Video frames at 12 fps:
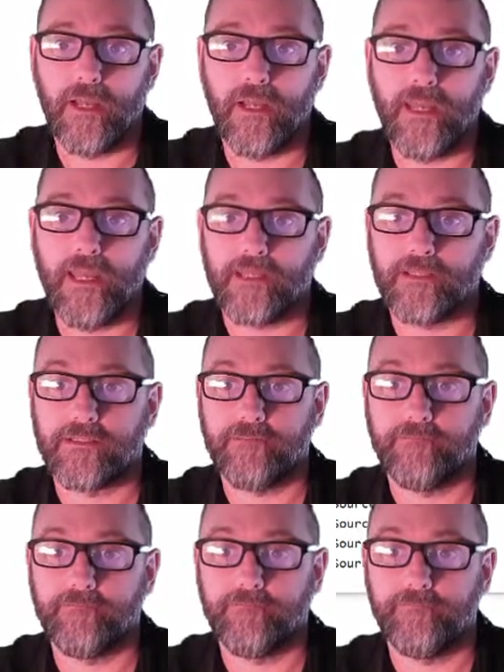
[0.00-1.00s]
x,
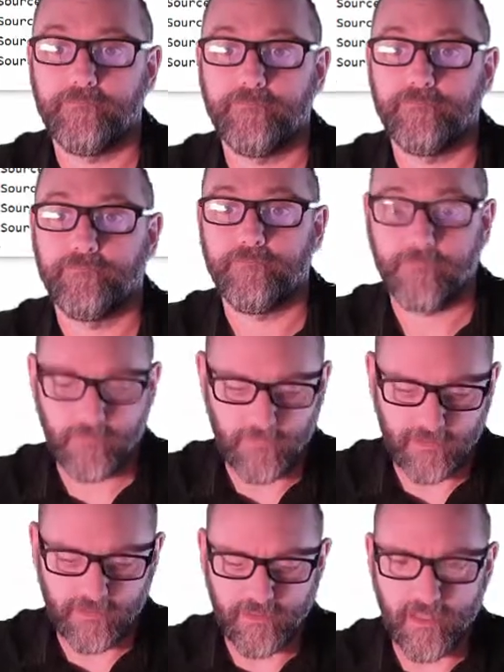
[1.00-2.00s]

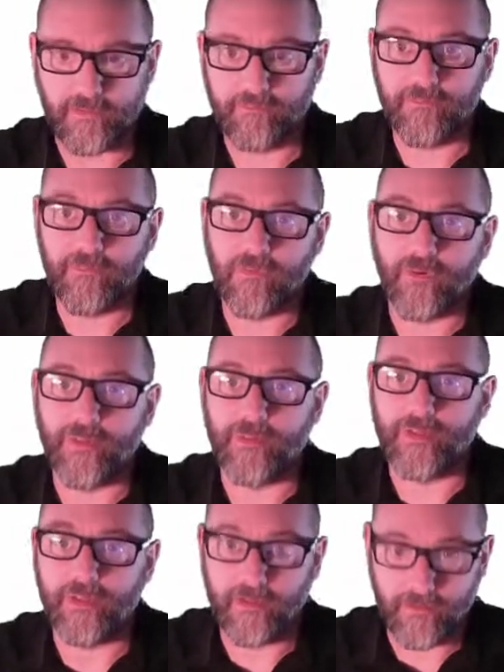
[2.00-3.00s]
like that, or
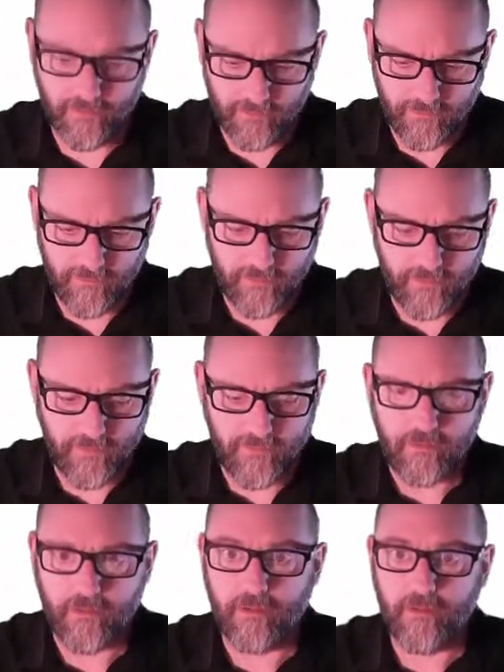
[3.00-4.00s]
maybe
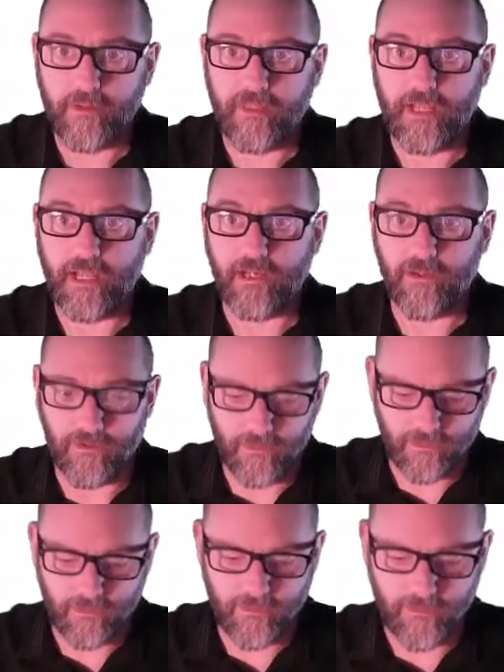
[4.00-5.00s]

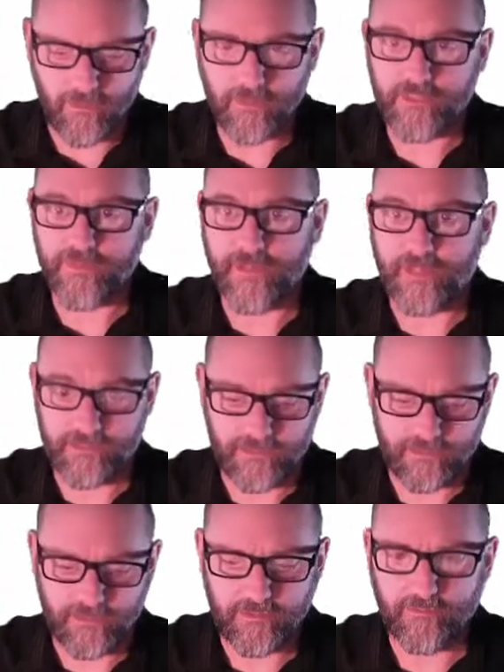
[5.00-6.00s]
hello
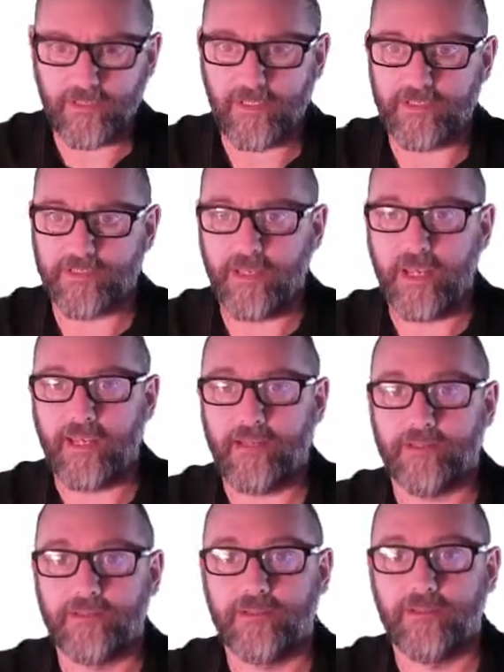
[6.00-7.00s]
space plus
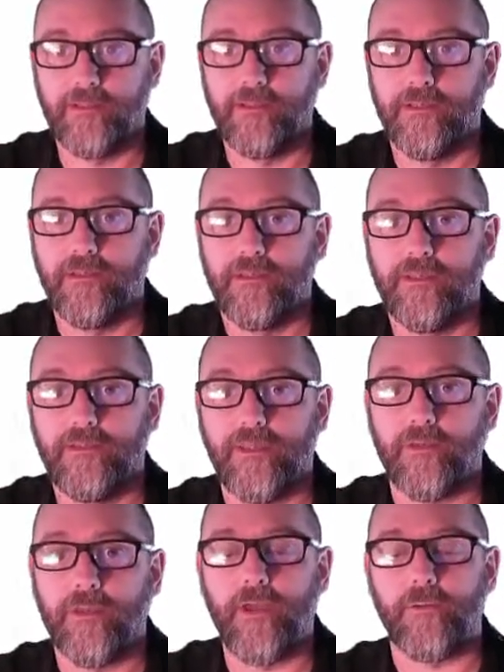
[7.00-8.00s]
x.
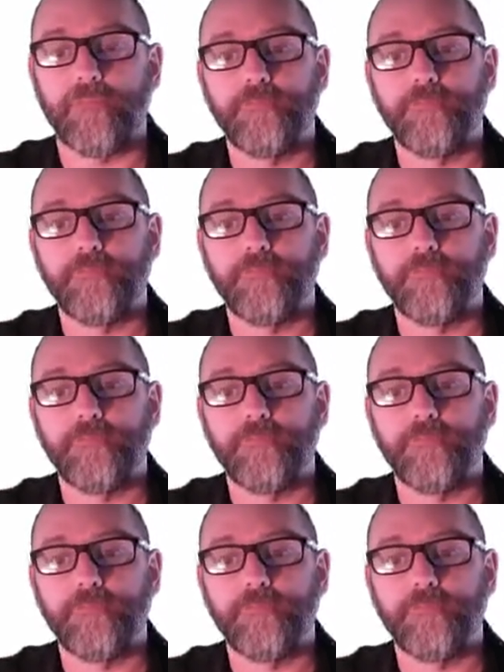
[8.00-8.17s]
There we go.